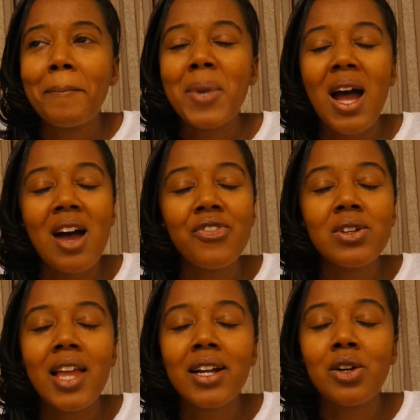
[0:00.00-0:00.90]
But I
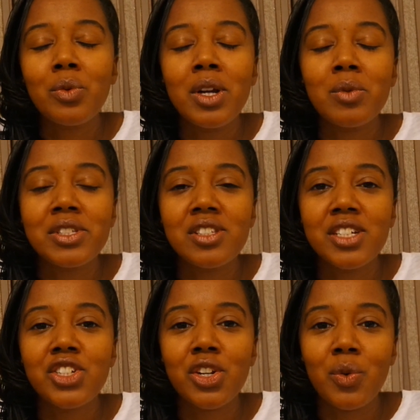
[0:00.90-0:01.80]
feel like Korea was
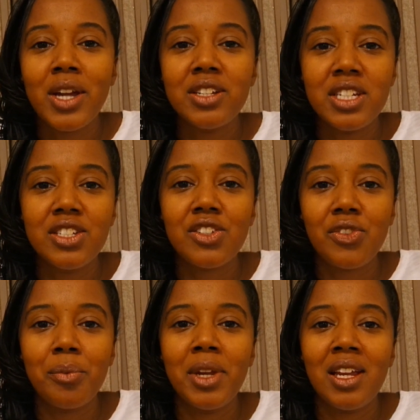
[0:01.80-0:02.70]
such a great teacher
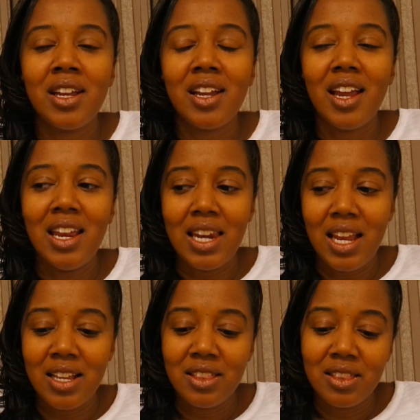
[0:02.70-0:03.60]
for me, and
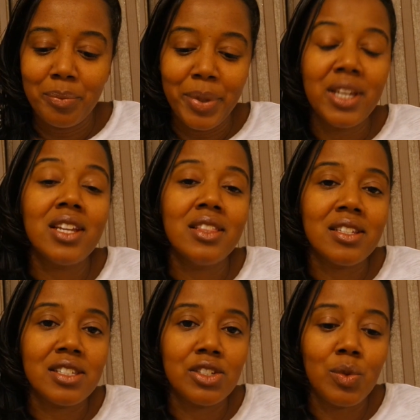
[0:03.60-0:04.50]
being in
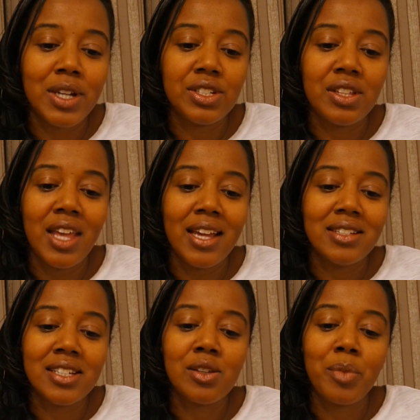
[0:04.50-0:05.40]
this situation, that
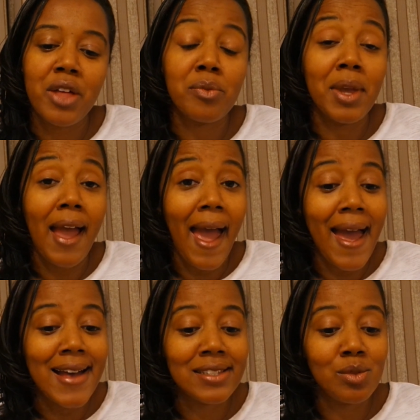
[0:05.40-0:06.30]
it doesn't bother me
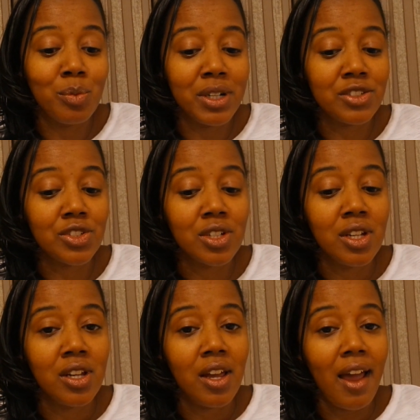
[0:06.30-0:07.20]
as much
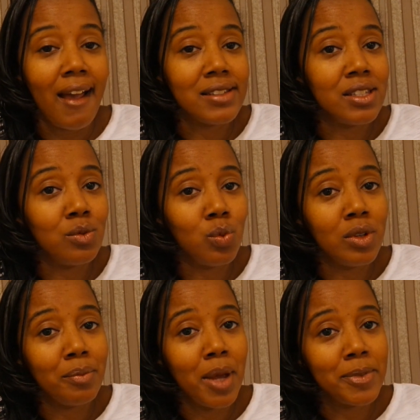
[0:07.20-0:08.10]
as it
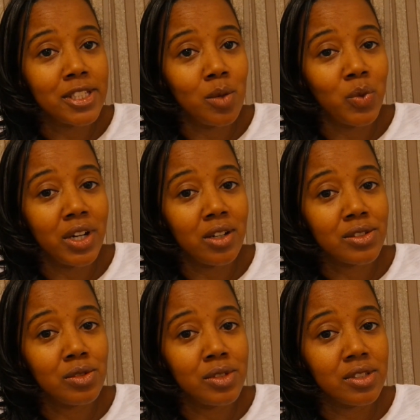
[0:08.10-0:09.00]
would maybe someone
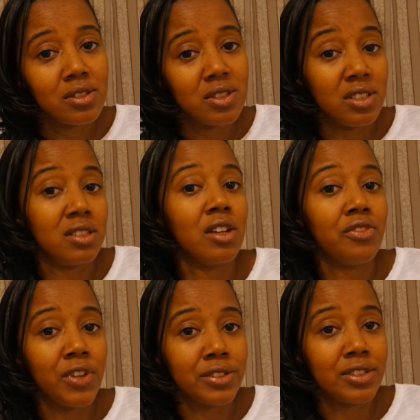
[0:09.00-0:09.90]
else who is, it's their
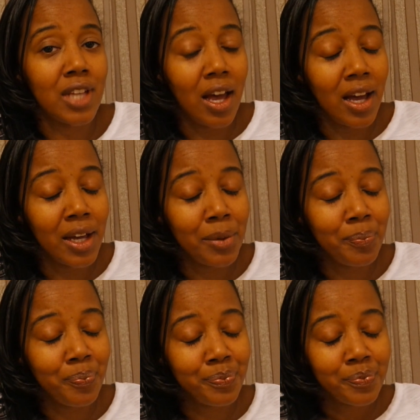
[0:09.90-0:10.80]
first
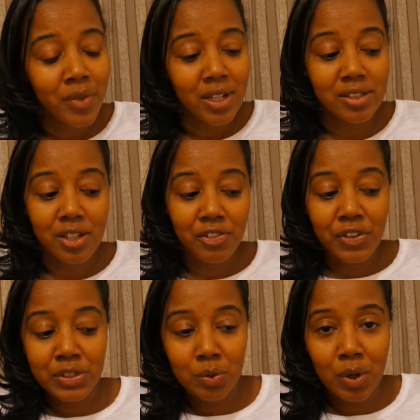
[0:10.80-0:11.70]
time, it's their
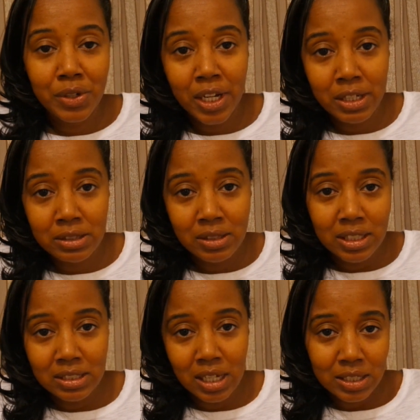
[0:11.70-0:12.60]
first rodeo,
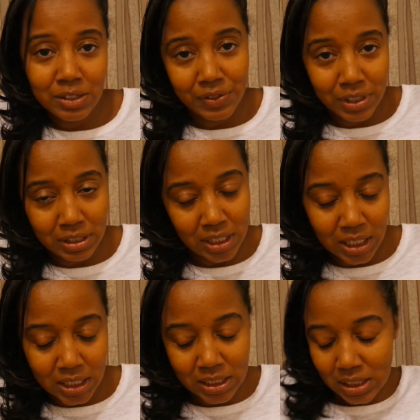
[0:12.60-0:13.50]
as Dr. Phil
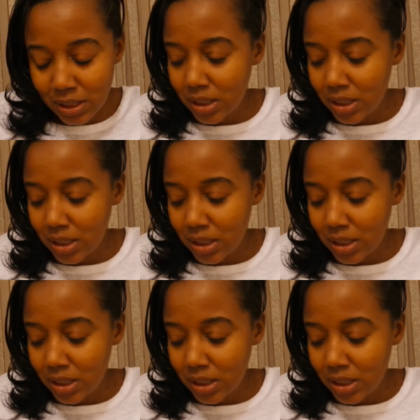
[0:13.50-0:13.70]
says.